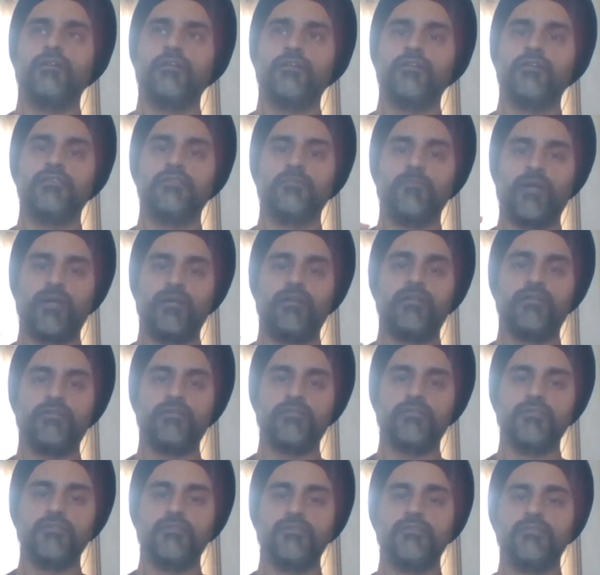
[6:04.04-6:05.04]
in a semantic
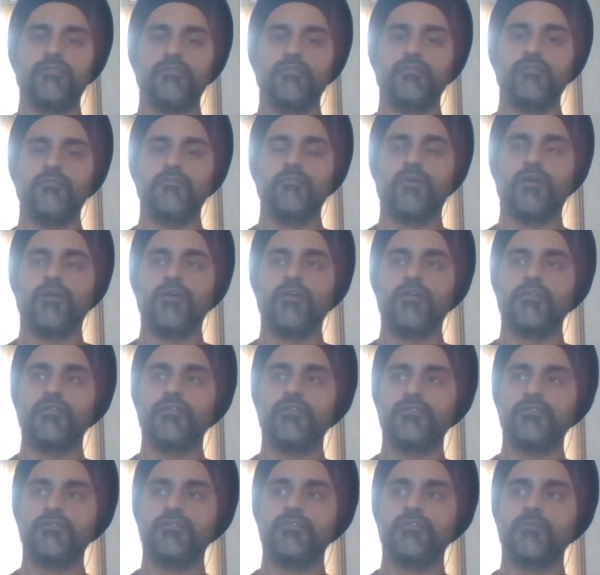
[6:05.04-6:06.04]
sense,
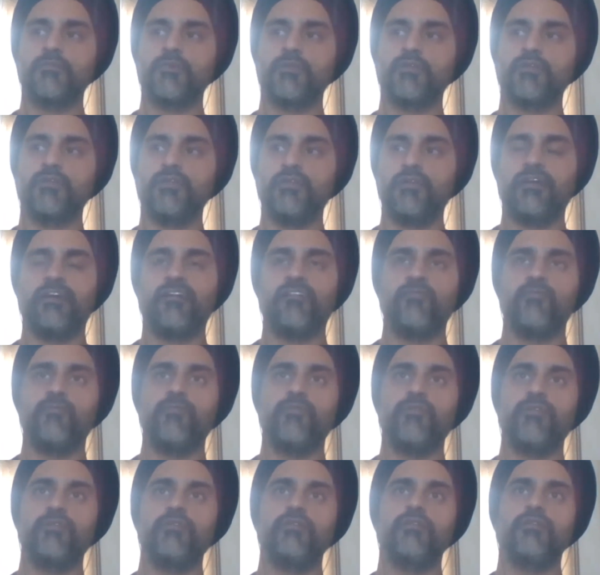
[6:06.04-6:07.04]
marketers typically have
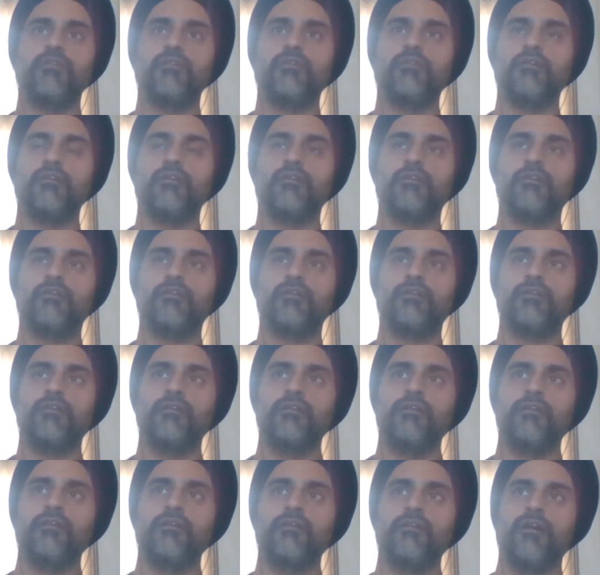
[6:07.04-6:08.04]
been
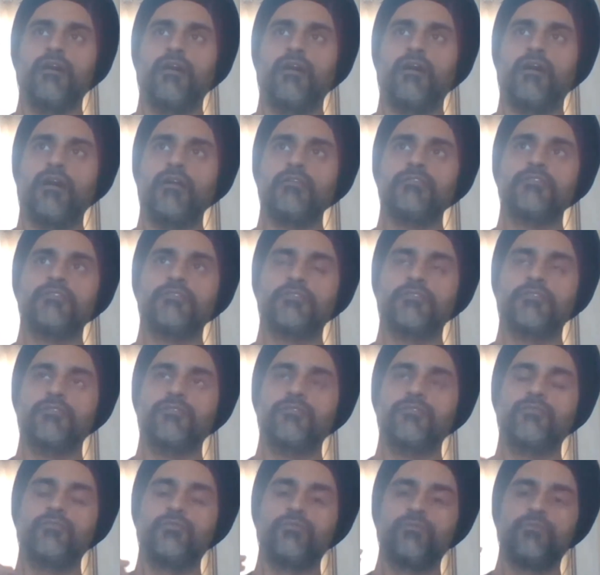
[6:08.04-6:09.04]
asked
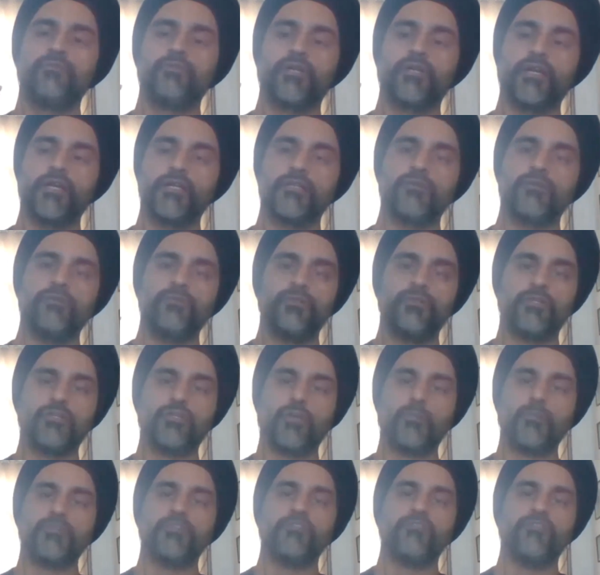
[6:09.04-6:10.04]
to cater to the
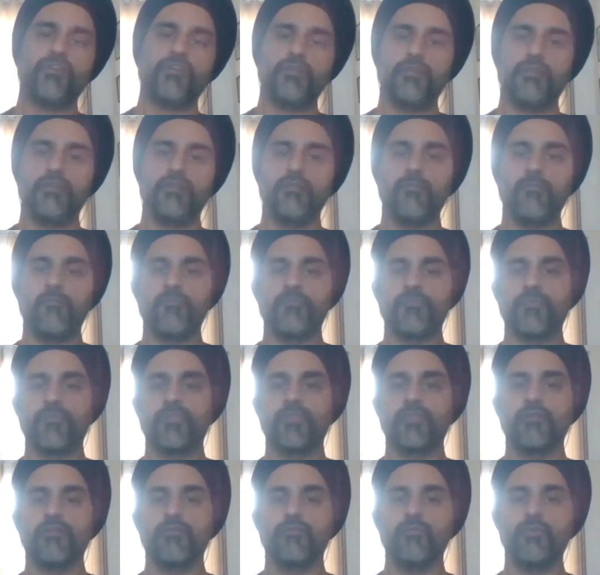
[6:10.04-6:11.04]
top of the funnel,
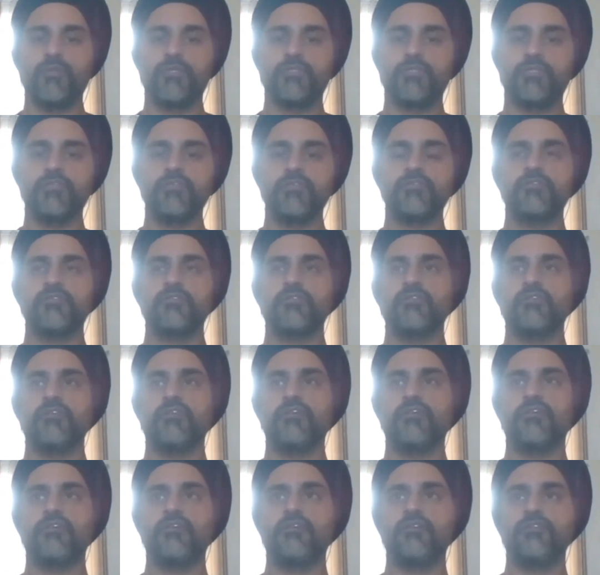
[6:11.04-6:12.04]
which is
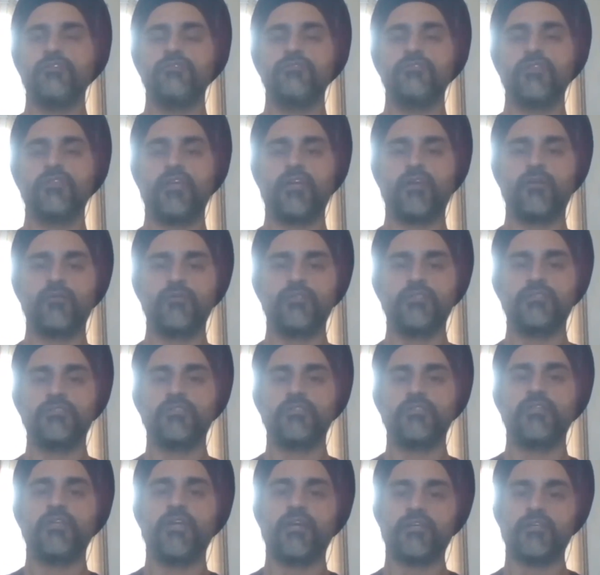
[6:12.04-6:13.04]
user acquisition
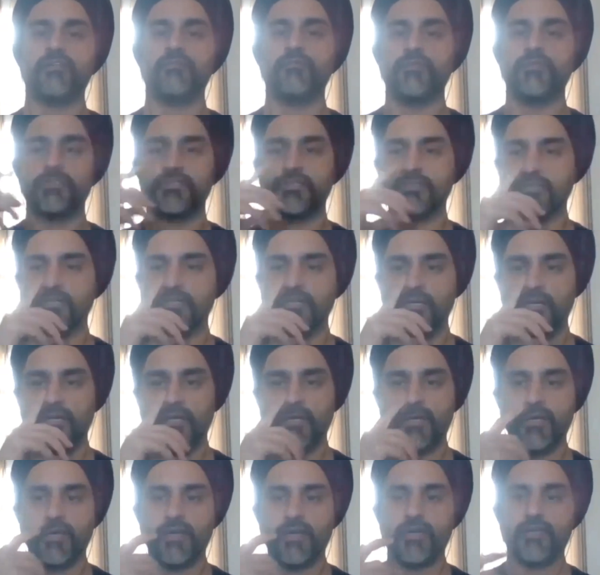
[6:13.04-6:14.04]
and activation.
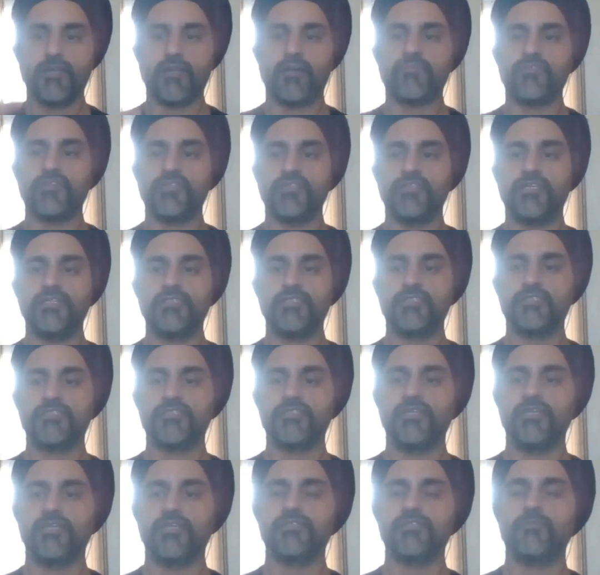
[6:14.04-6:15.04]
And after that, it's
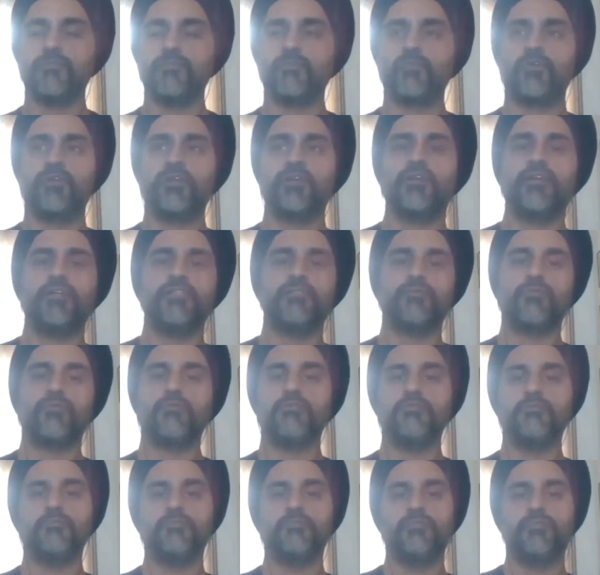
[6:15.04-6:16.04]
like the product guy's
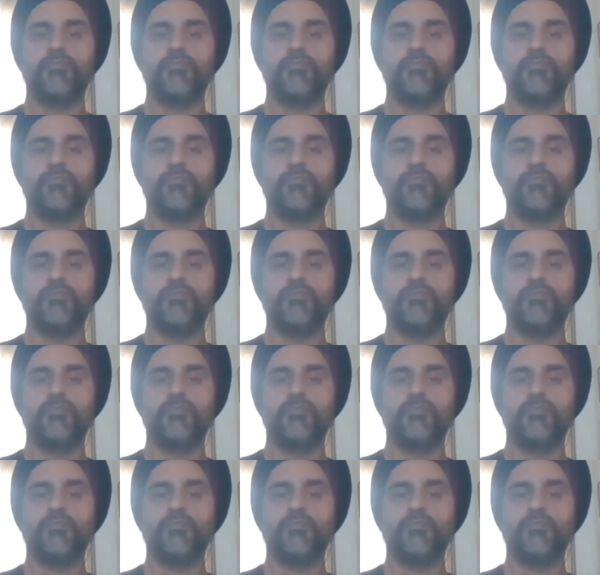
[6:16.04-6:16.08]
problem.